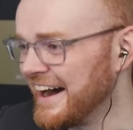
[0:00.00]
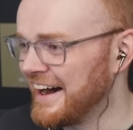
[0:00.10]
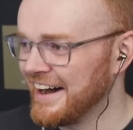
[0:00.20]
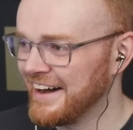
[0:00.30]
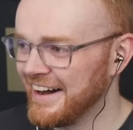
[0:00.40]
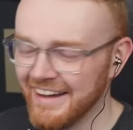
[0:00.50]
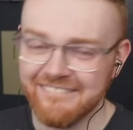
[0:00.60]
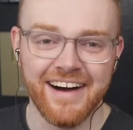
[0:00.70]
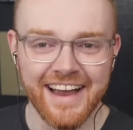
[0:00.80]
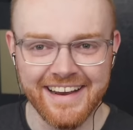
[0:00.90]
Uh, I
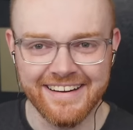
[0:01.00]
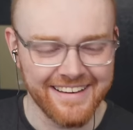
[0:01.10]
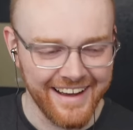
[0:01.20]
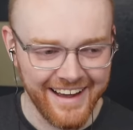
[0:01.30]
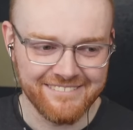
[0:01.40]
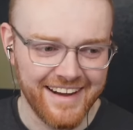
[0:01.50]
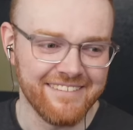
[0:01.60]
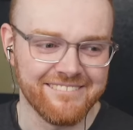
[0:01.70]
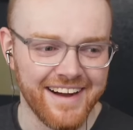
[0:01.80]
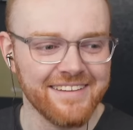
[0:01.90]
might I, I
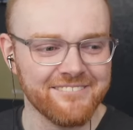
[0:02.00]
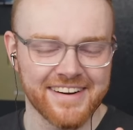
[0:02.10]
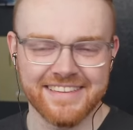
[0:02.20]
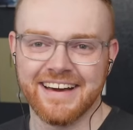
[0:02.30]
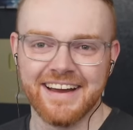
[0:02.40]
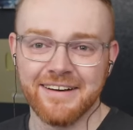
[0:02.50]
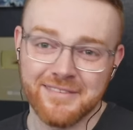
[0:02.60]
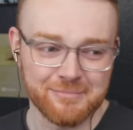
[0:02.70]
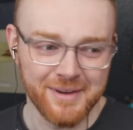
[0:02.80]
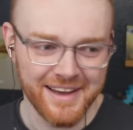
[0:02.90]
might bring that up
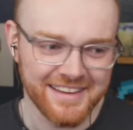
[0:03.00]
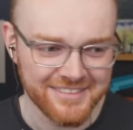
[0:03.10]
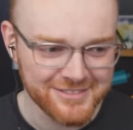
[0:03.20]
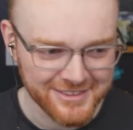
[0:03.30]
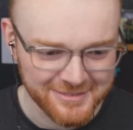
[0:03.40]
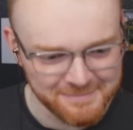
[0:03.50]
with my YouTube